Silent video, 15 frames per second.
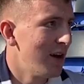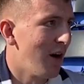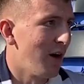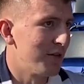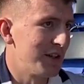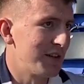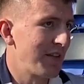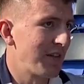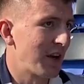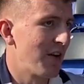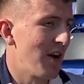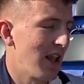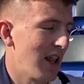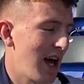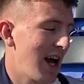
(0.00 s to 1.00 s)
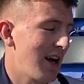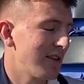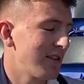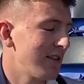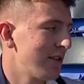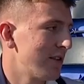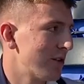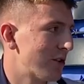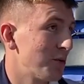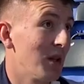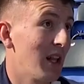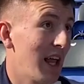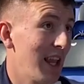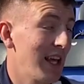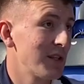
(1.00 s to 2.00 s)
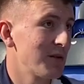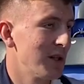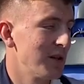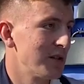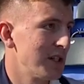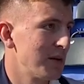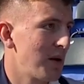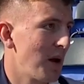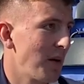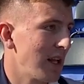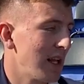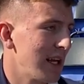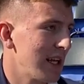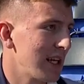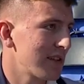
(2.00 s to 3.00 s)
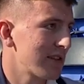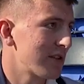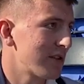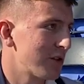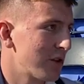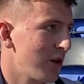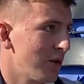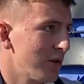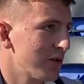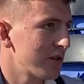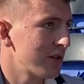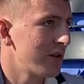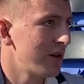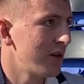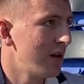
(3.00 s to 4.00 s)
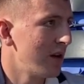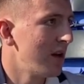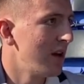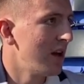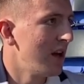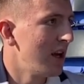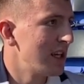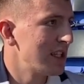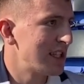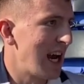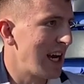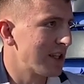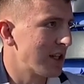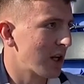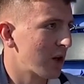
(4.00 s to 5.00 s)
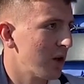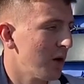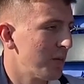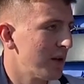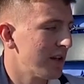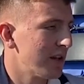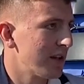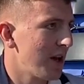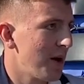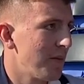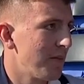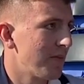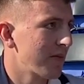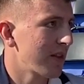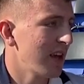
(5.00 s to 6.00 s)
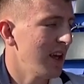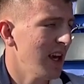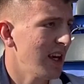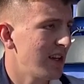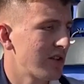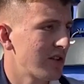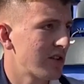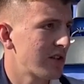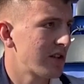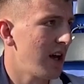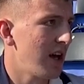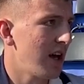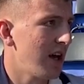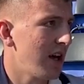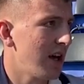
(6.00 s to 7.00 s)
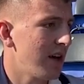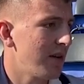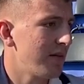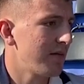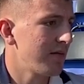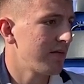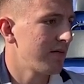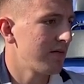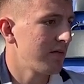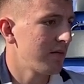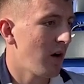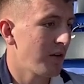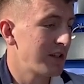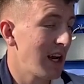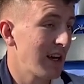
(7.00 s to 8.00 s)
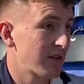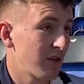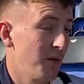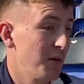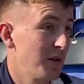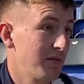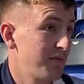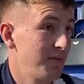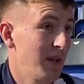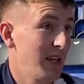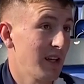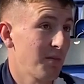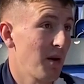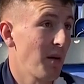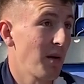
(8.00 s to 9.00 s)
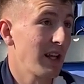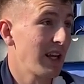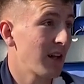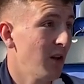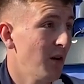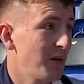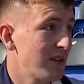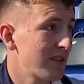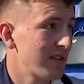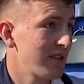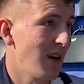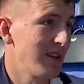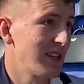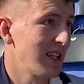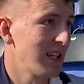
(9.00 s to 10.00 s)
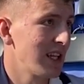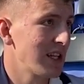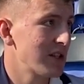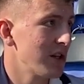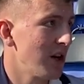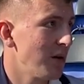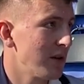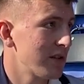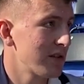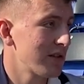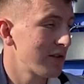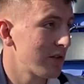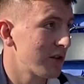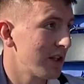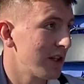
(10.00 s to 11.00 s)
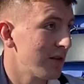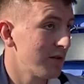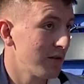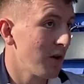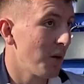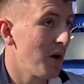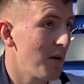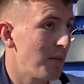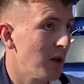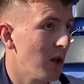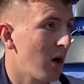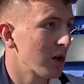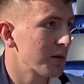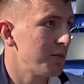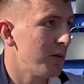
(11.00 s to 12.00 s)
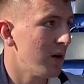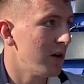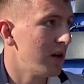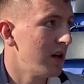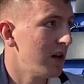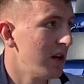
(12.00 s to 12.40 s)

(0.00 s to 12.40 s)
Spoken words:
obviously, you can have a career at someone like this when it was in the Premier League. That just shows the size of the club. And yeah, it's just obviously, I just grew up as being in the Premier League club. It's now in League Two. It's not where it belongs, but